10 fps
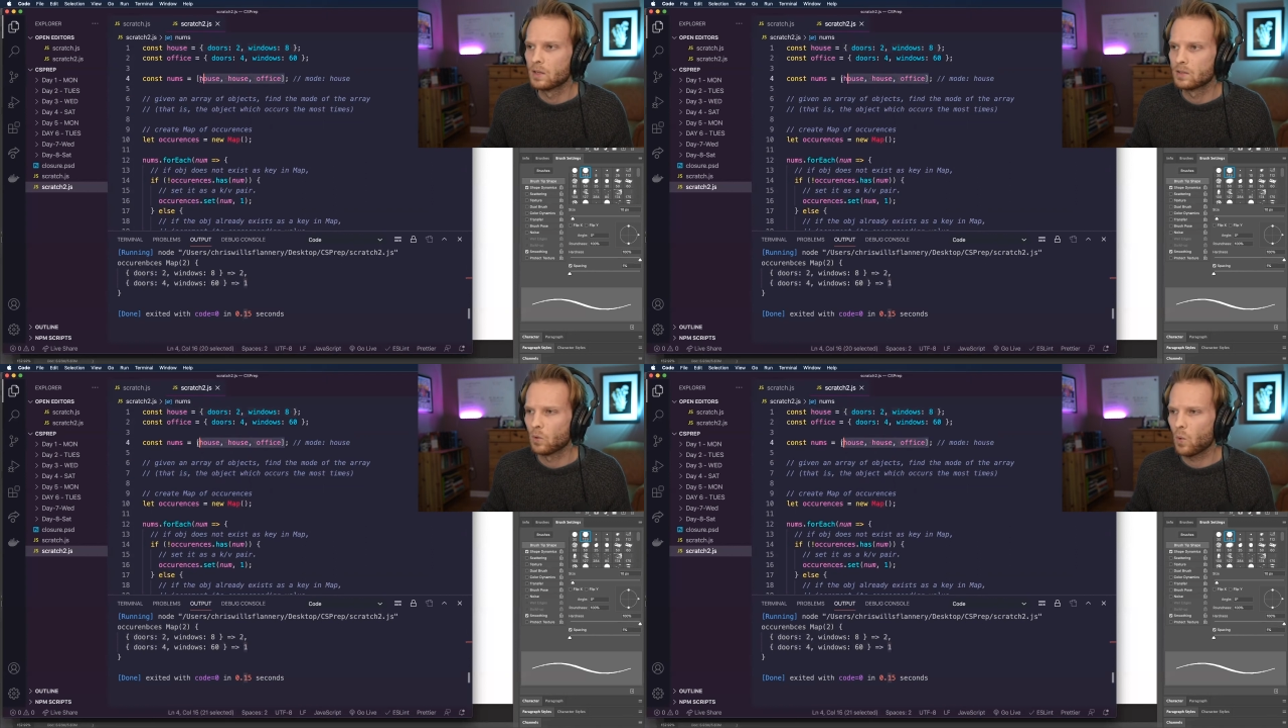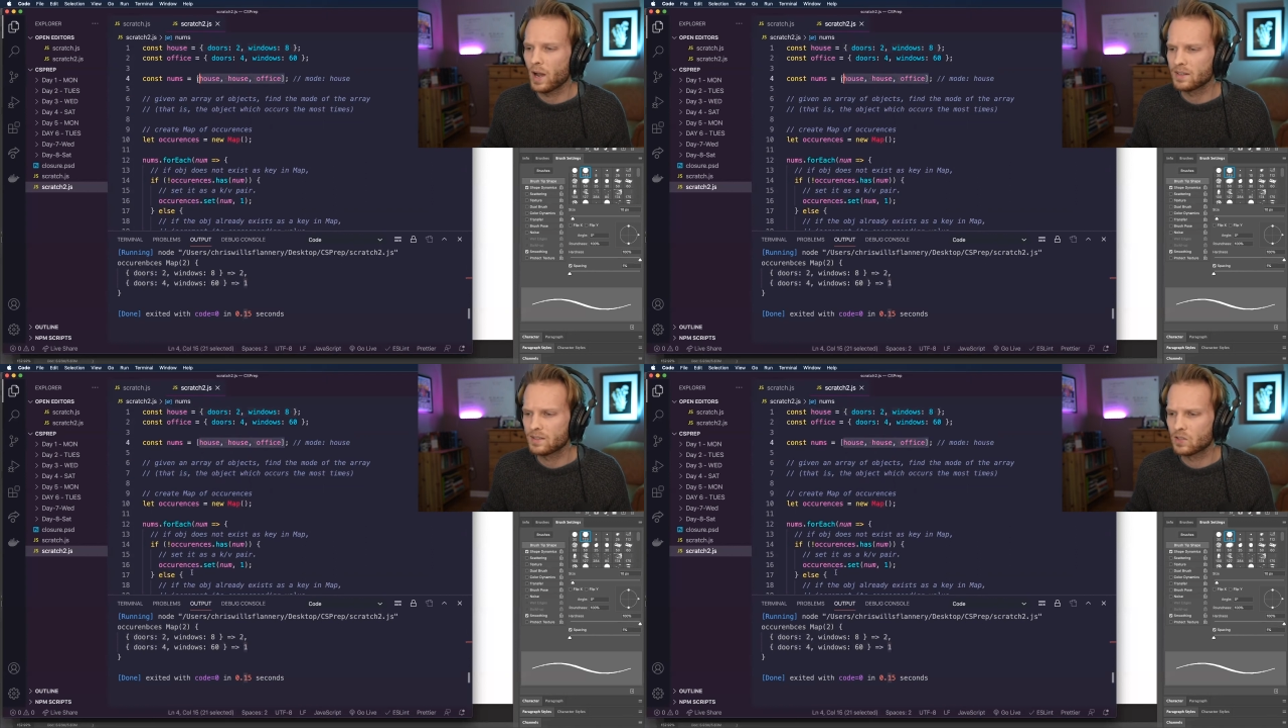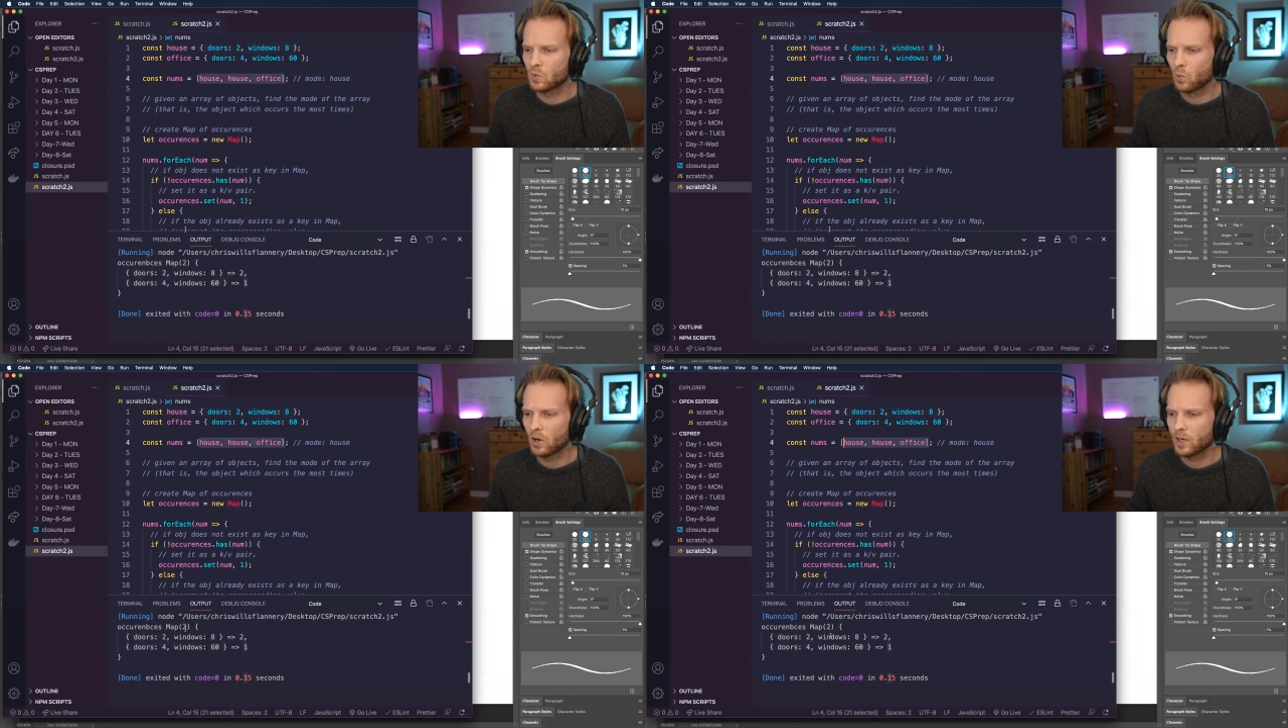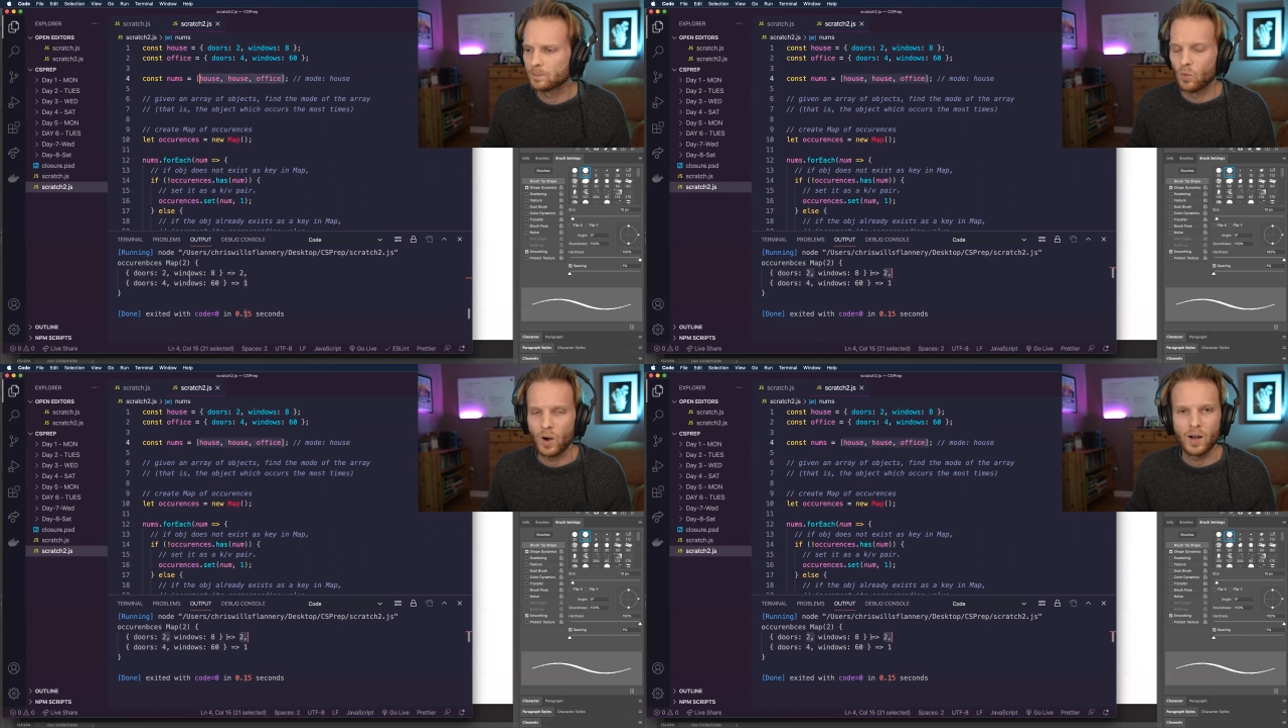So why does this
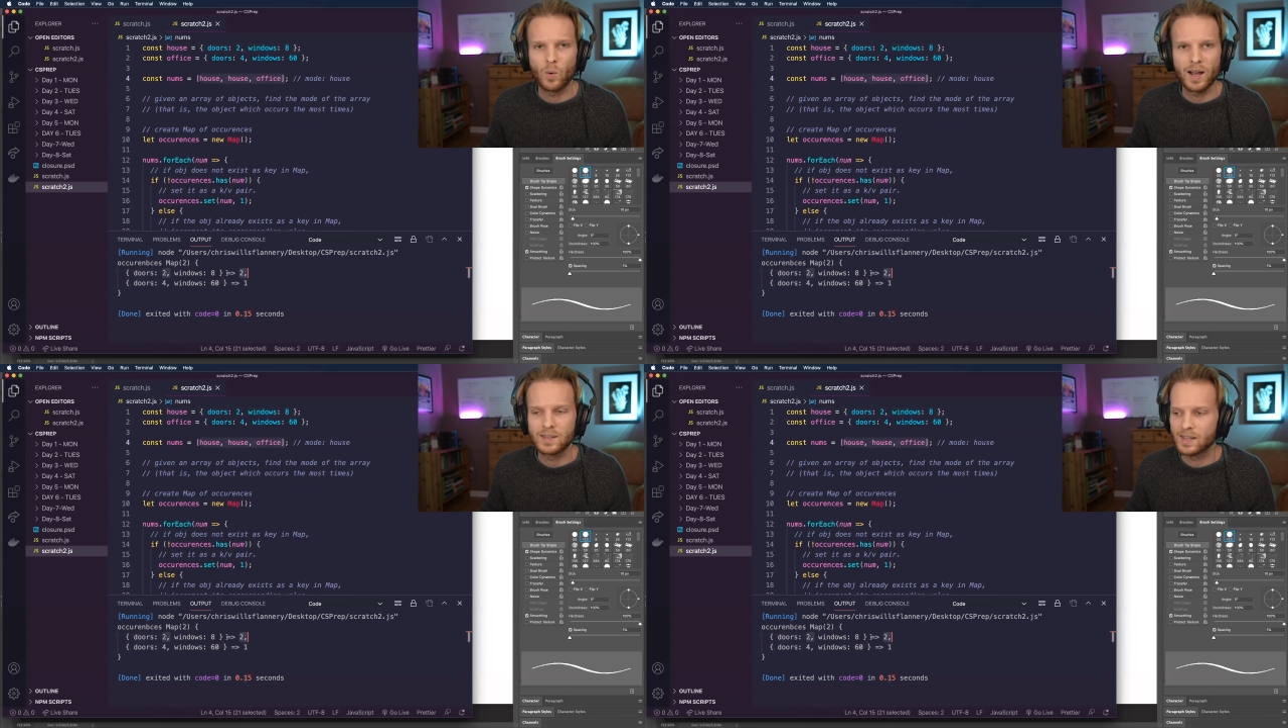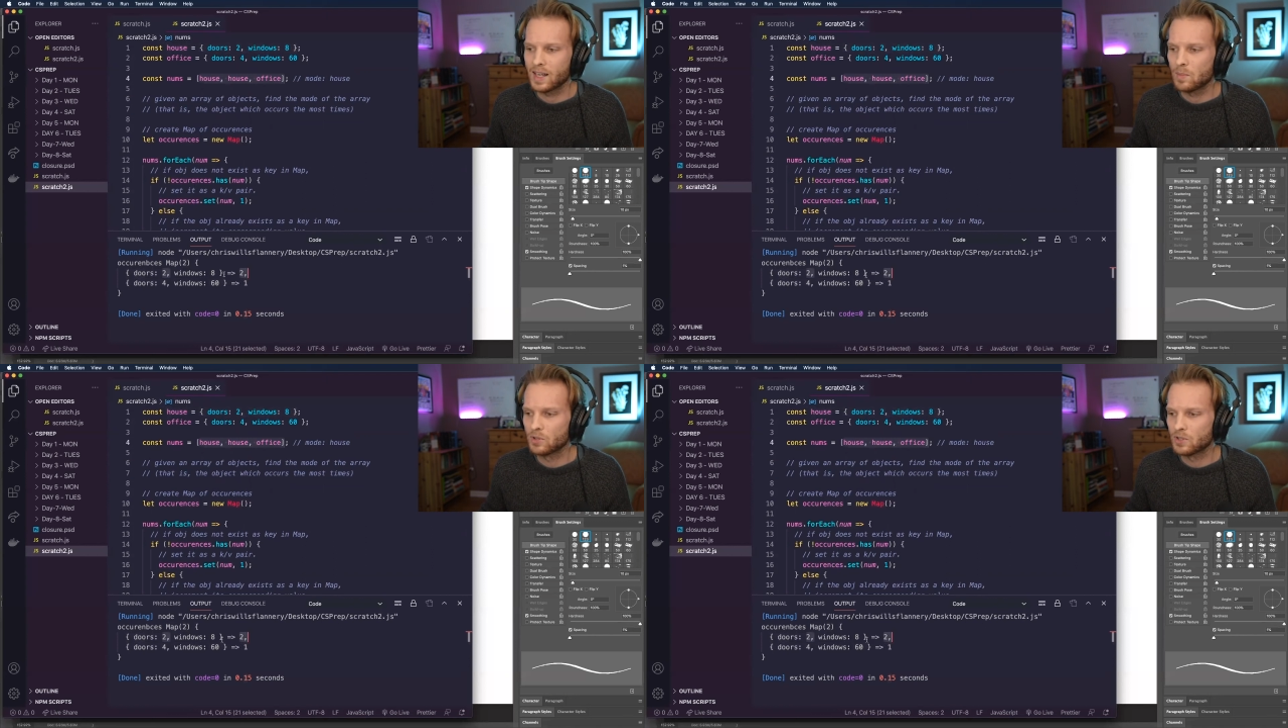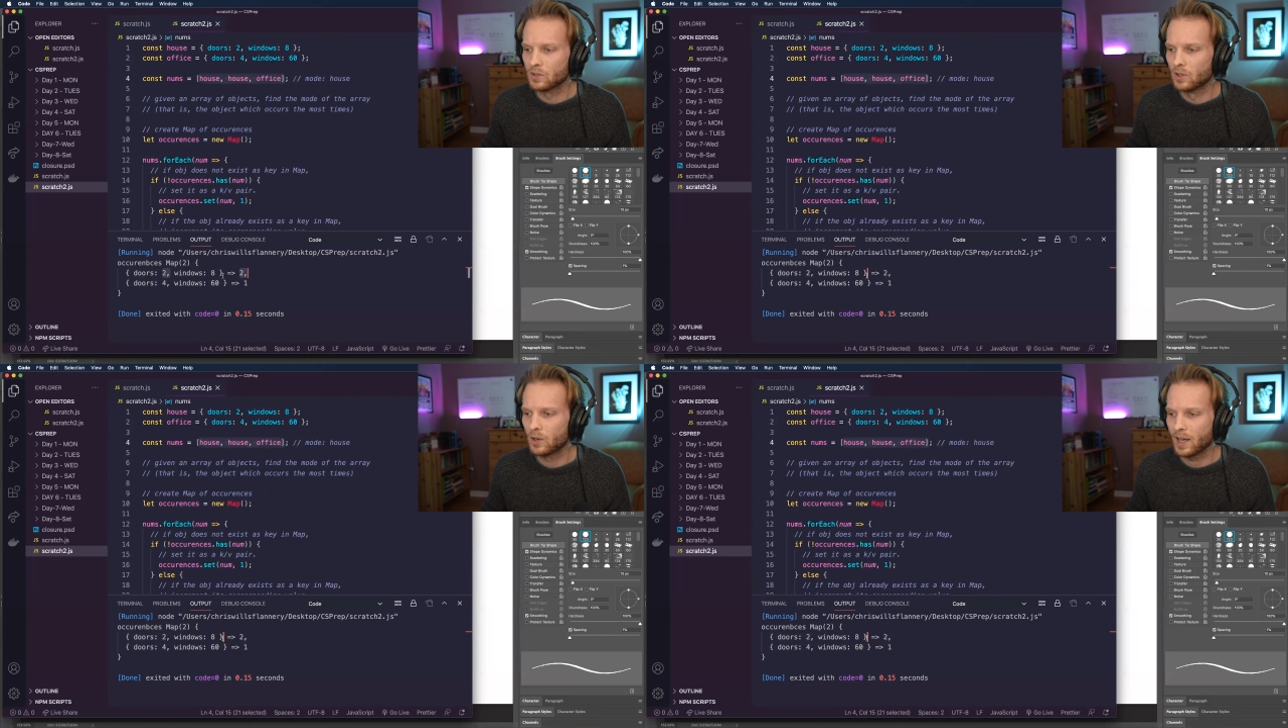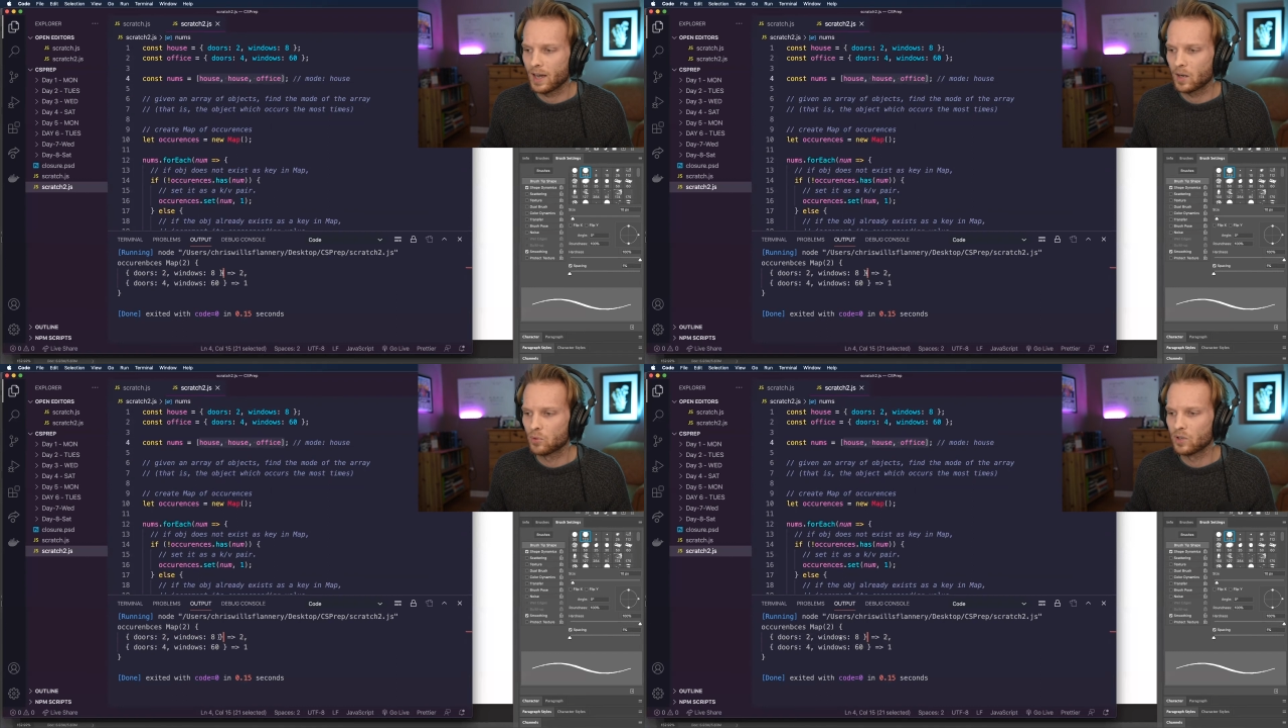work? Why is it able to look
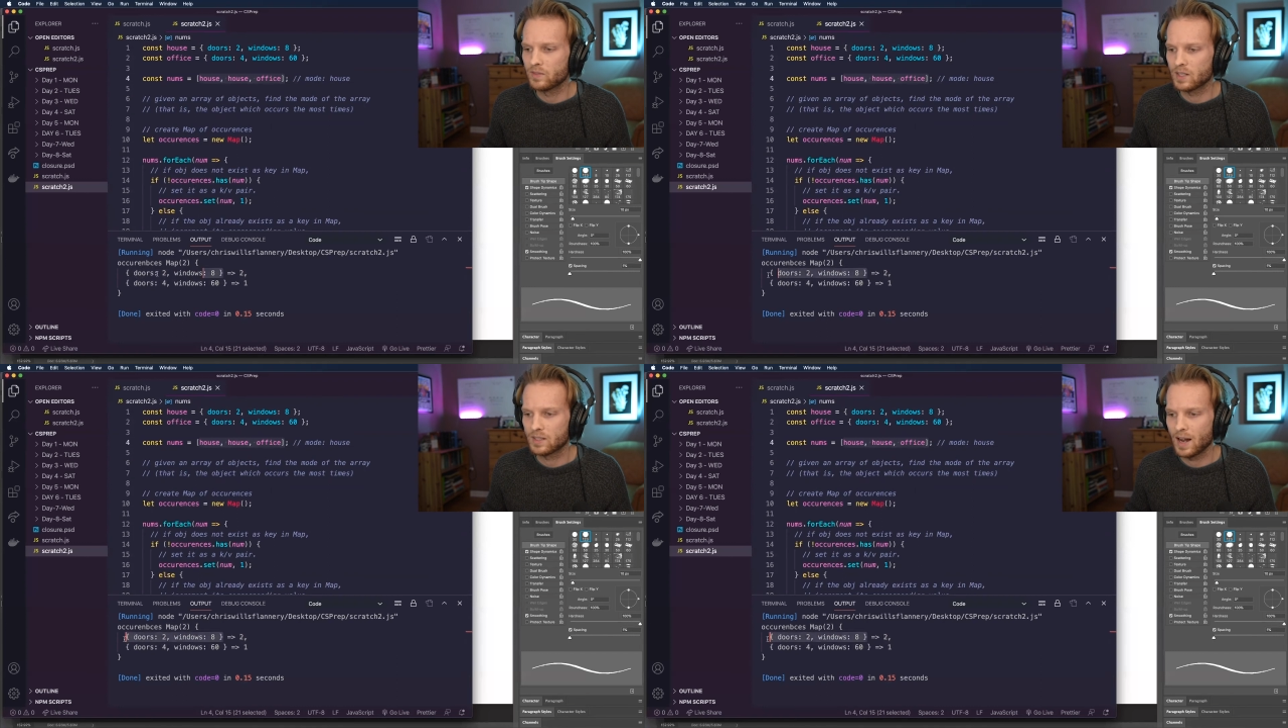at a previous